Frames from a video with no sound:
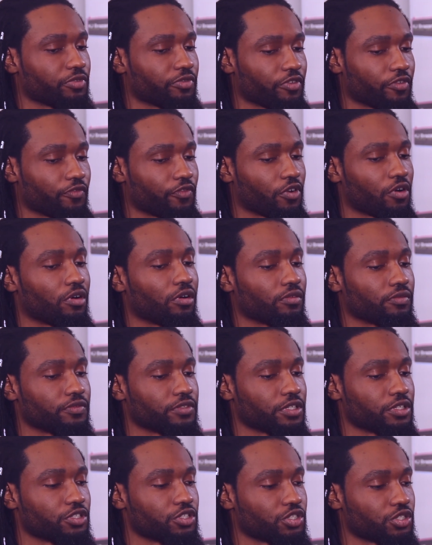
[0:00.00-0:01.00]
We've
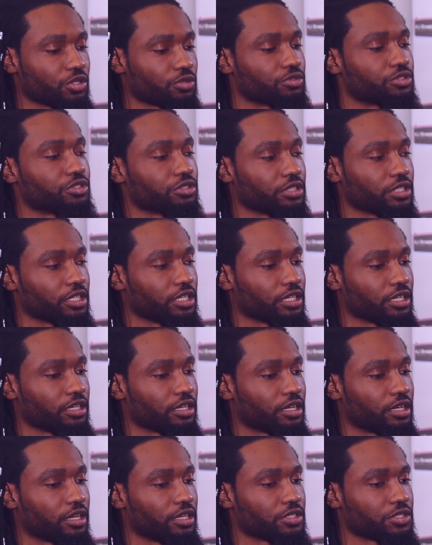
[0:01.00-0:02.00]
evolved socially.
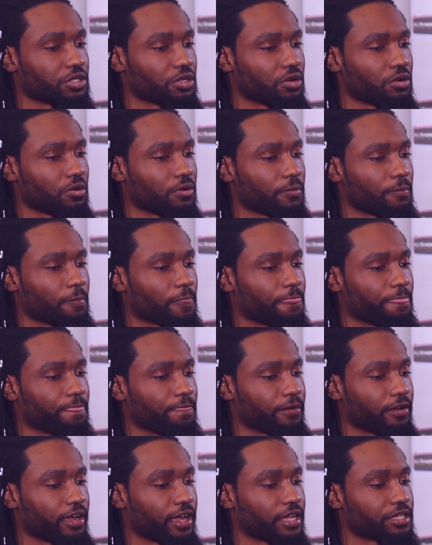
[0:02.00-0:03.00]
So
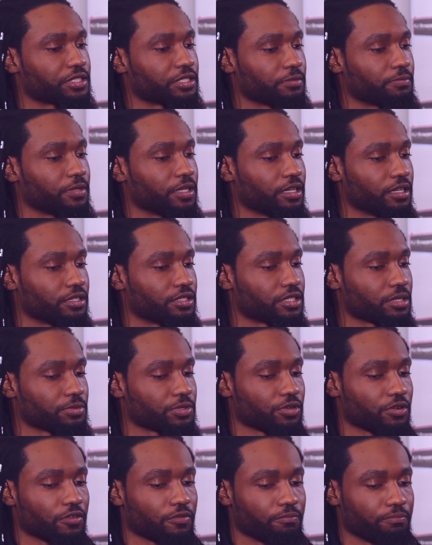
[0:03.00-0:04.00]
there has to be some
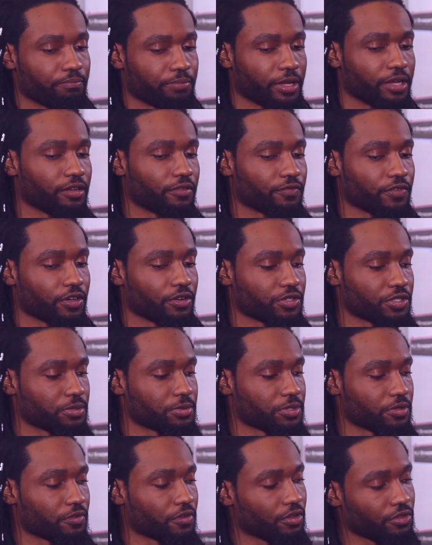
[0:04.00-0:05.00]
sort of benefit or some
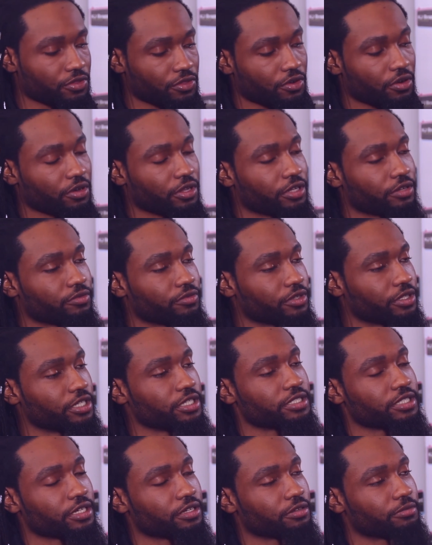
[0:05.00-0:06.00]
sort of cathartic
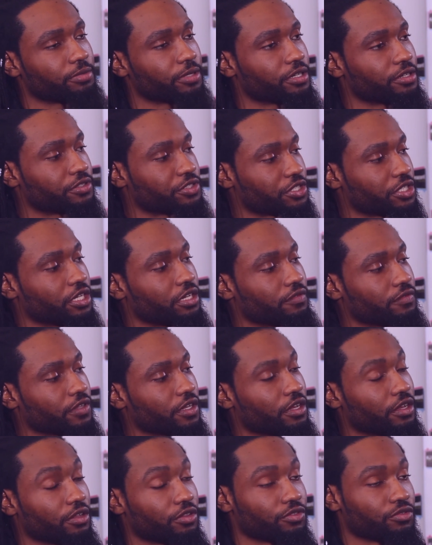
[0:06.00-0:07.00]
release that could be achieved
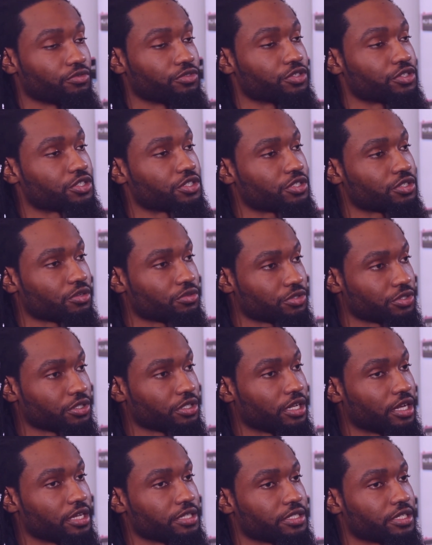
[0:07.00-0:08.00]
through just
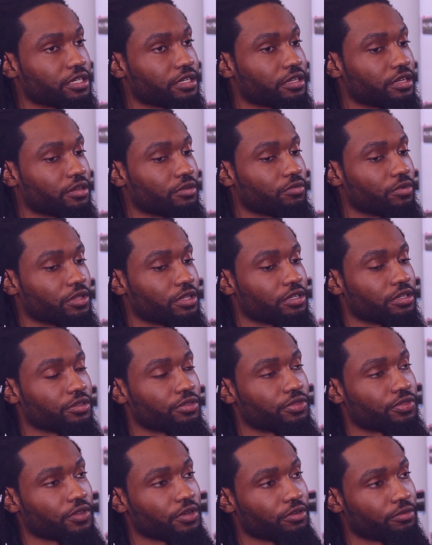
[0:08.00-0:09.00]
socializing within a
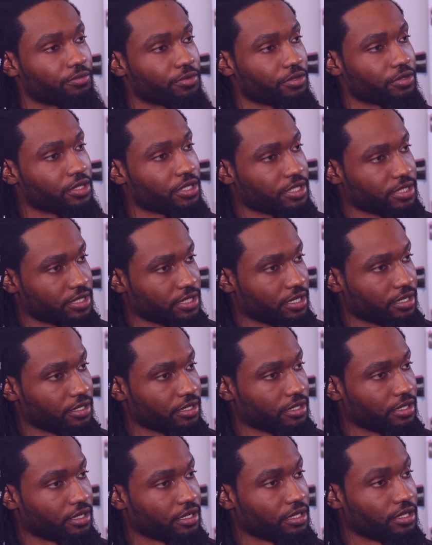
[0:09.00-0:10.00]
therapeutic
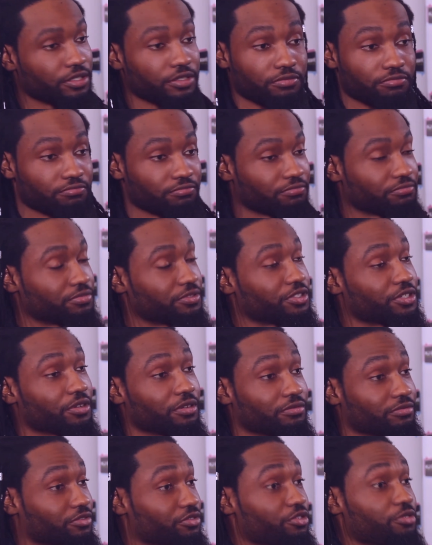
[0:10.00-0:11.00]
setting.
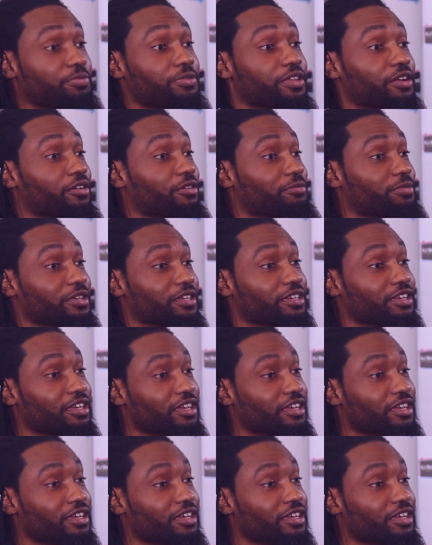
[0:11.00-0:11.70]
So group therapy.